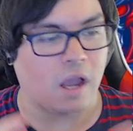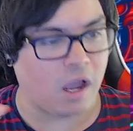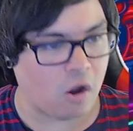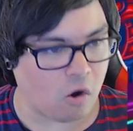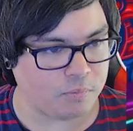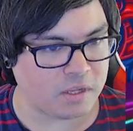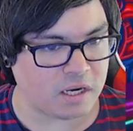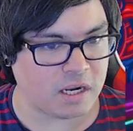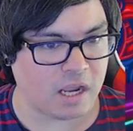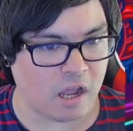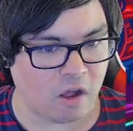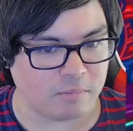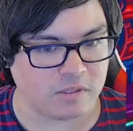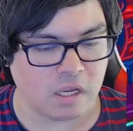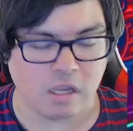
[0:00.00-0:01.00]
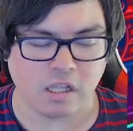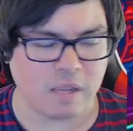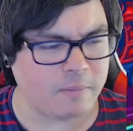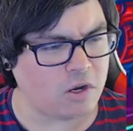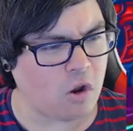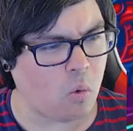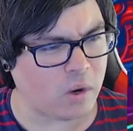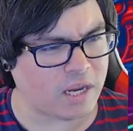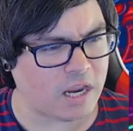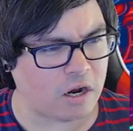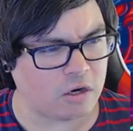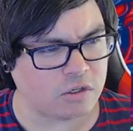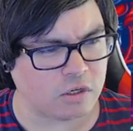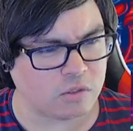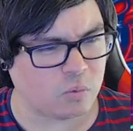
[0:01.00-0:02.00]
I hope that it helps. Let me know what
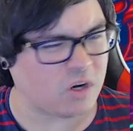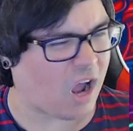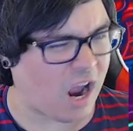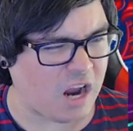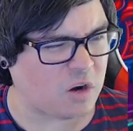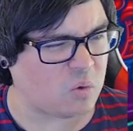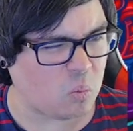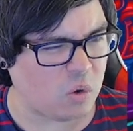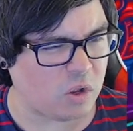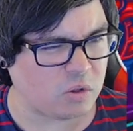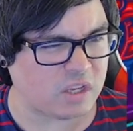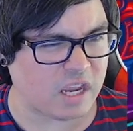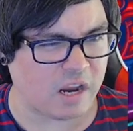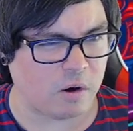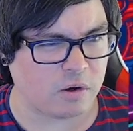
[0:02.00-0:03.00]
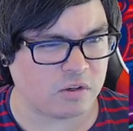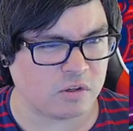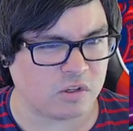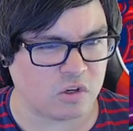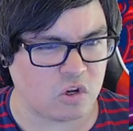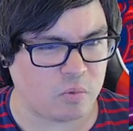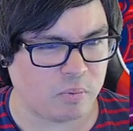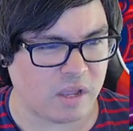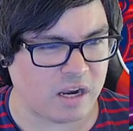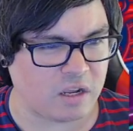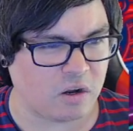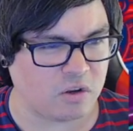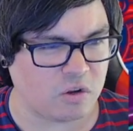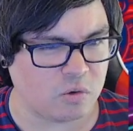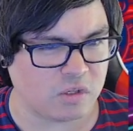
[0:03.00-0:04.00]
characters, what Iron Willed characters are you
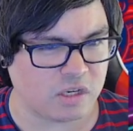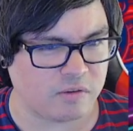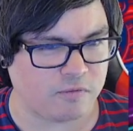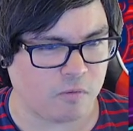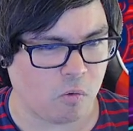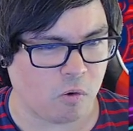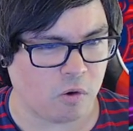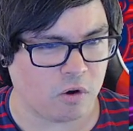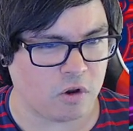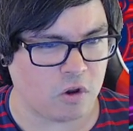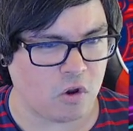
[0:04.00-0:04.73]
planning on using for